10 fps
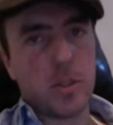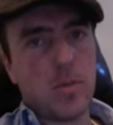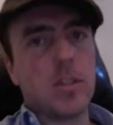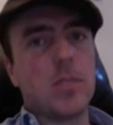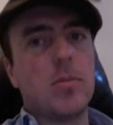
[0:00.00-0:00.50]
as
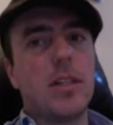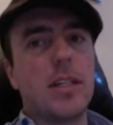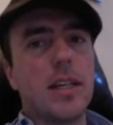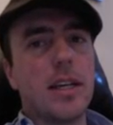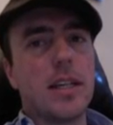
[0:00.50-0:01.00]
possible,
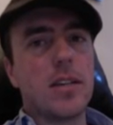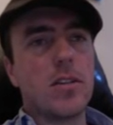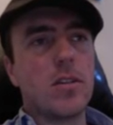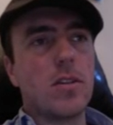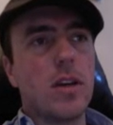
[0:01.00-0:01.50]
and, and
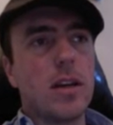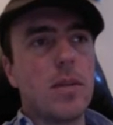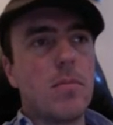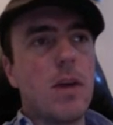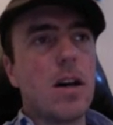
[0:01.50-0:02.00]

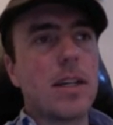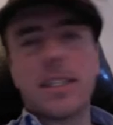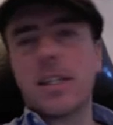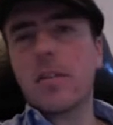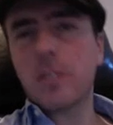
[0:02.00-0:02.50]
uh,
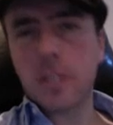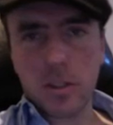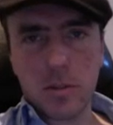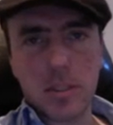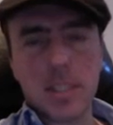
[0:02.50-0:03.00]
marketing obviously
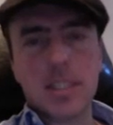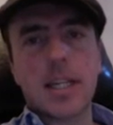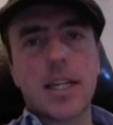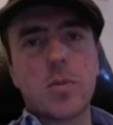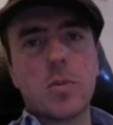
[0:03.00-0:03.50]
comes into
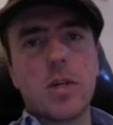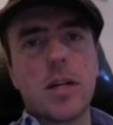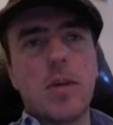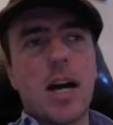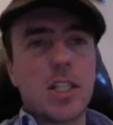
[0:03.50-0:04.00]
that as
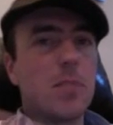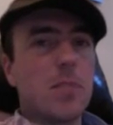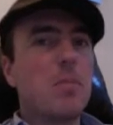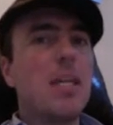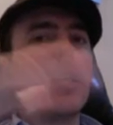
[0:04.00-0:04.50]
well. But actually,
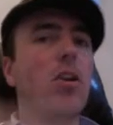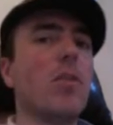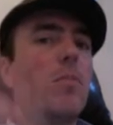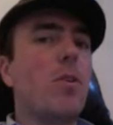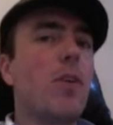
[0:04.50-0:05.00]
being
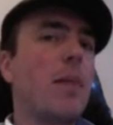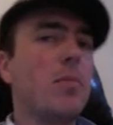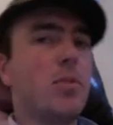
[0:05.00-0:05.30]
on more app